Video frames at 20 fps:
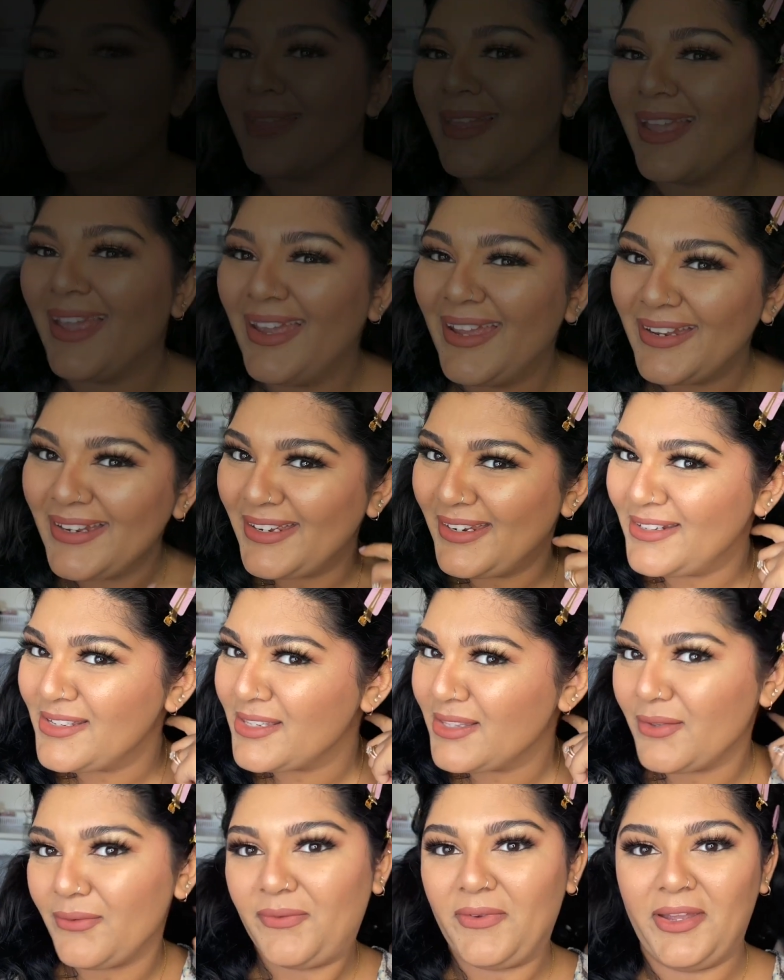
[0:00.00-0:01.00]
And here's
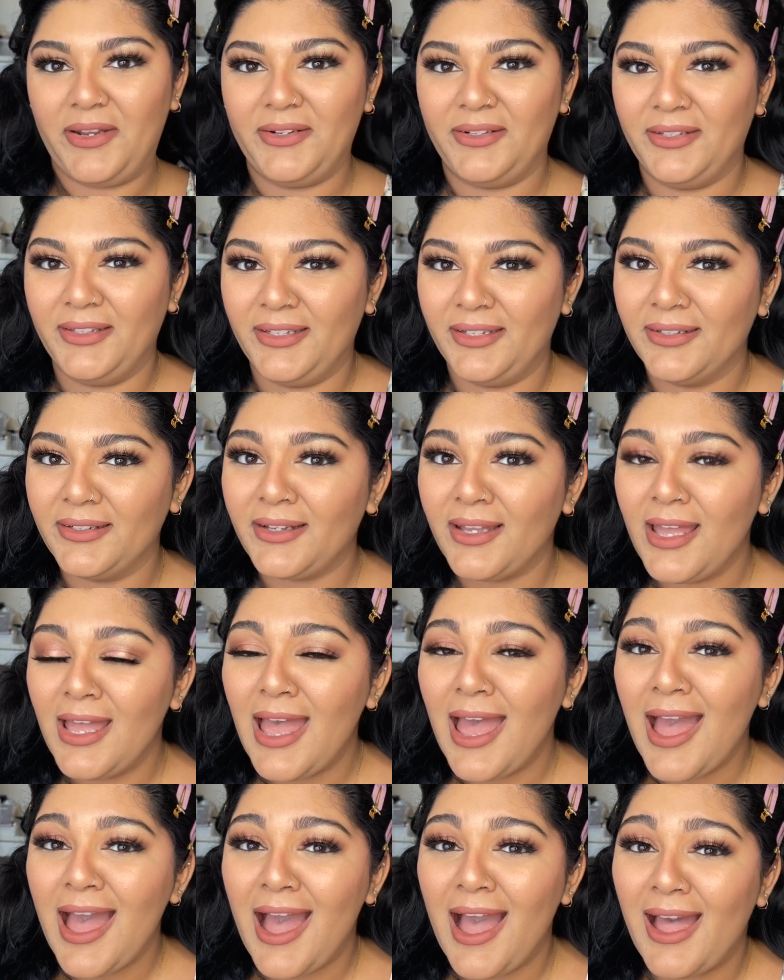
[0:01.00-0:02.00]
the final look.
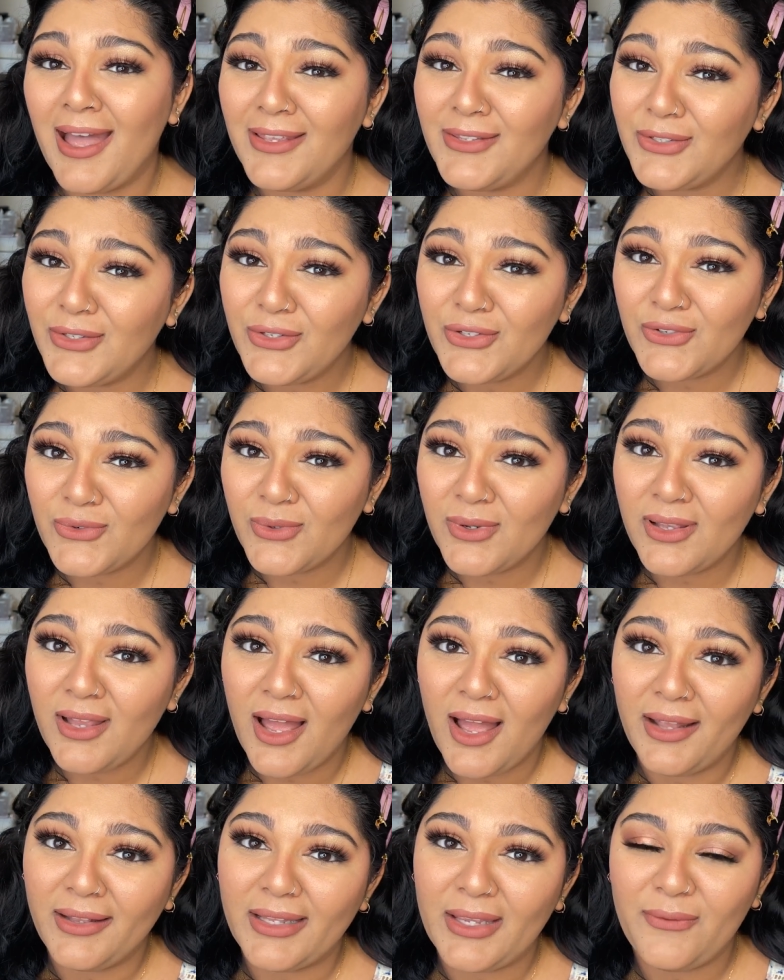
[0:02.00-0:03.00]
As usual,
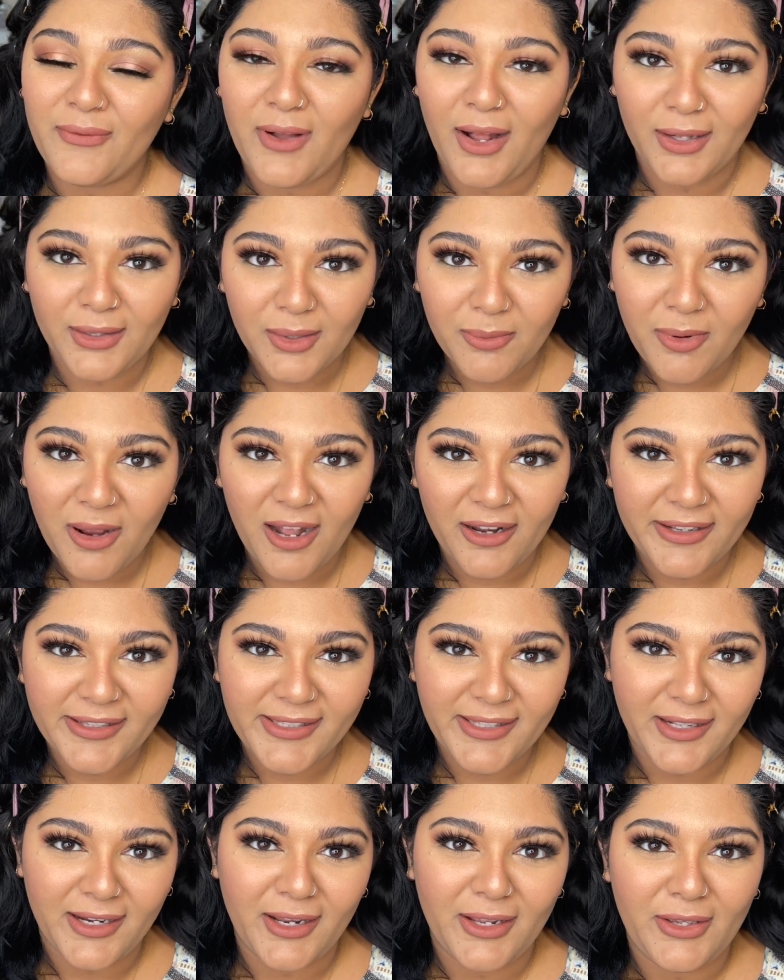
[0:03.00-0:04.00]
I'll leave all the products
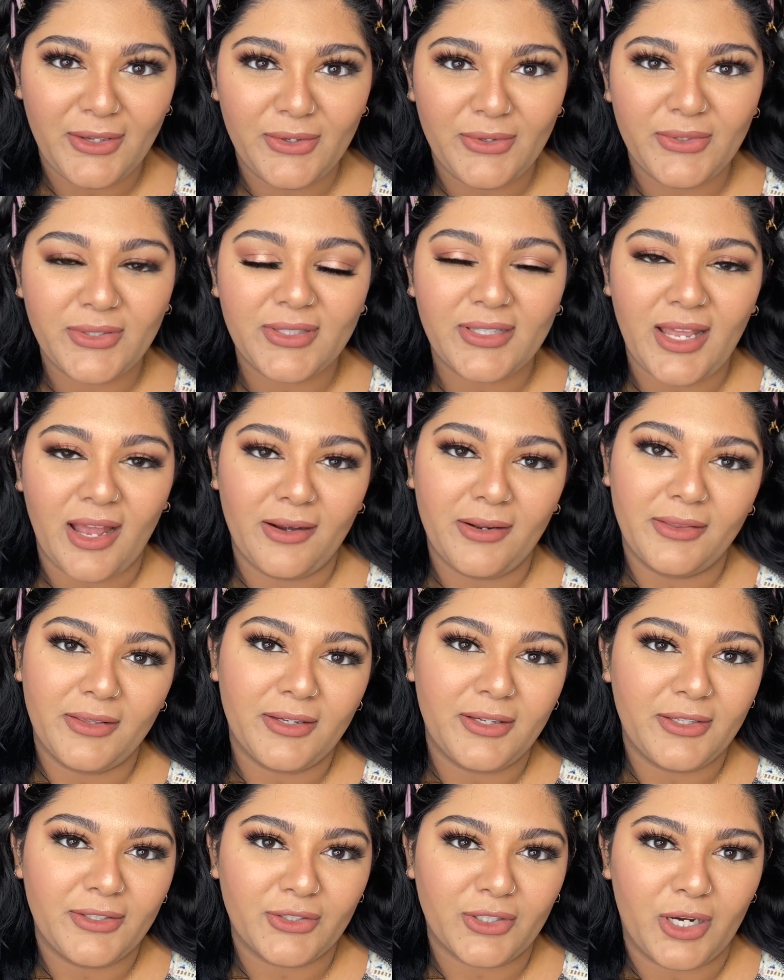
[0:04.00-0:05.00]
that I use down in the
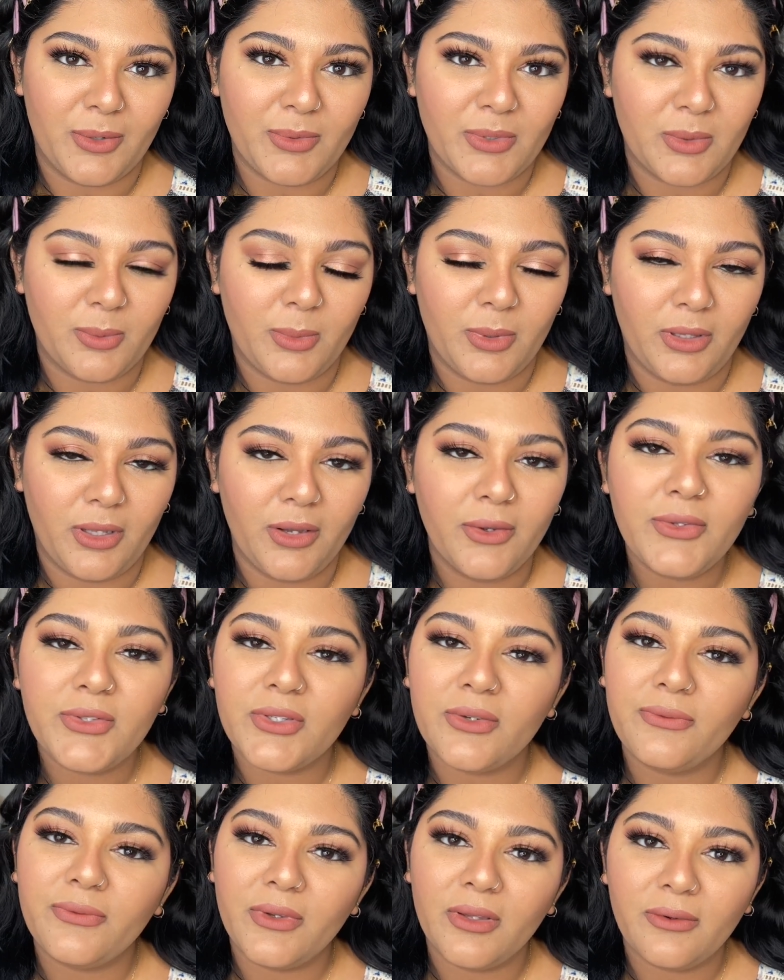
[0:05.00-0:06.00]
description below,
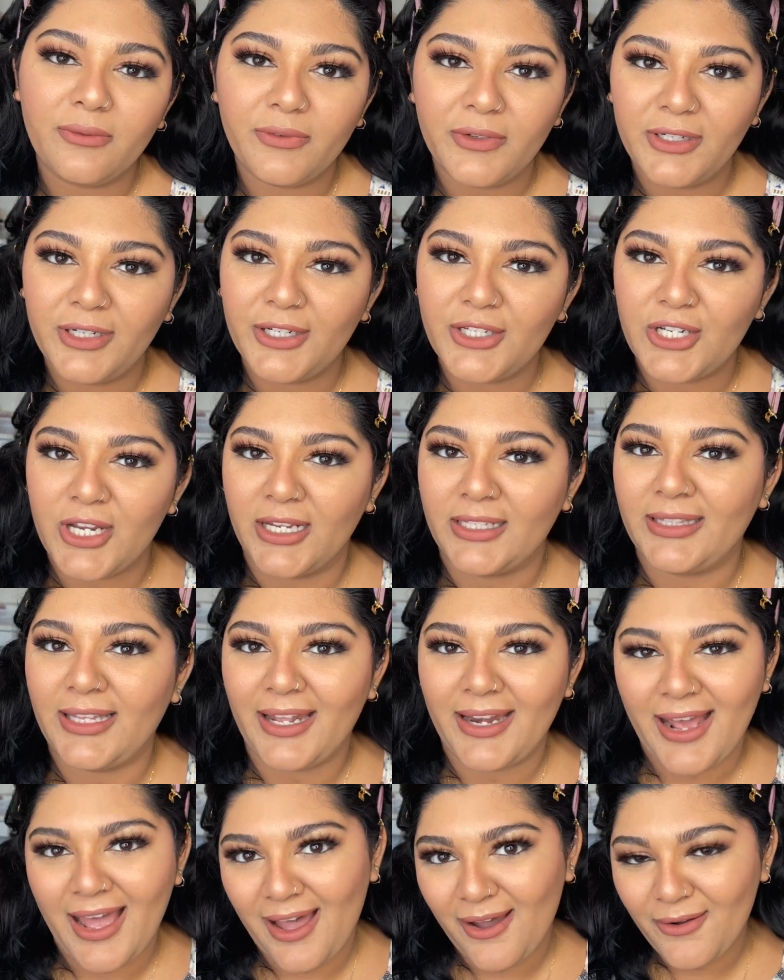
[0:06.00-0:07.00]
so feel free to check
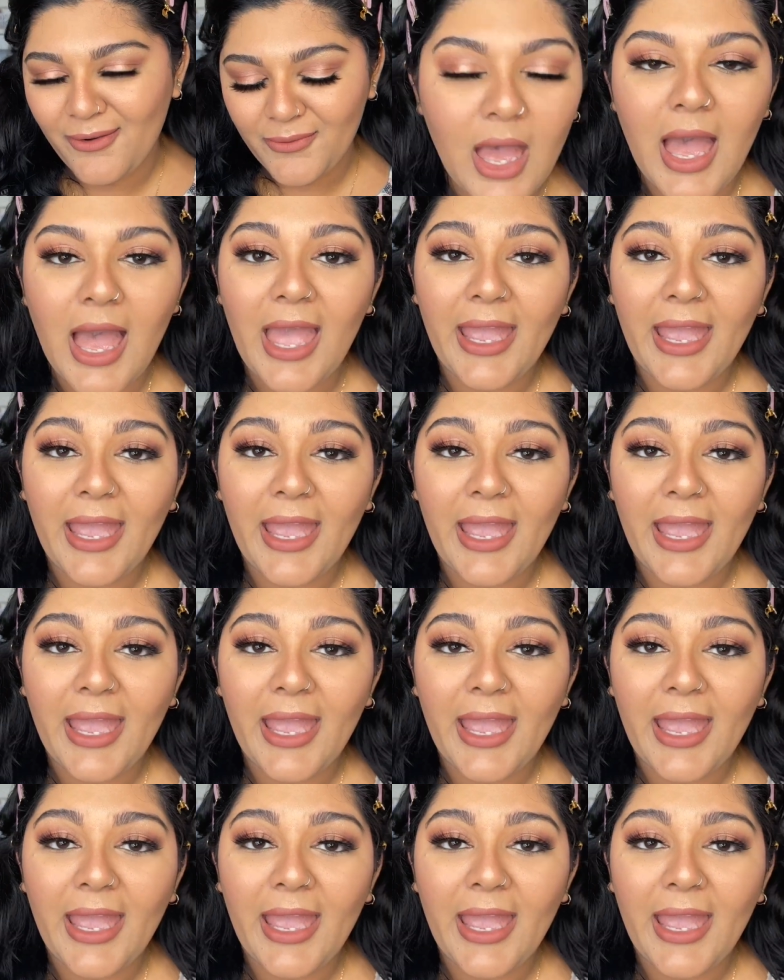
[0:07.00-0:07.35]
that out.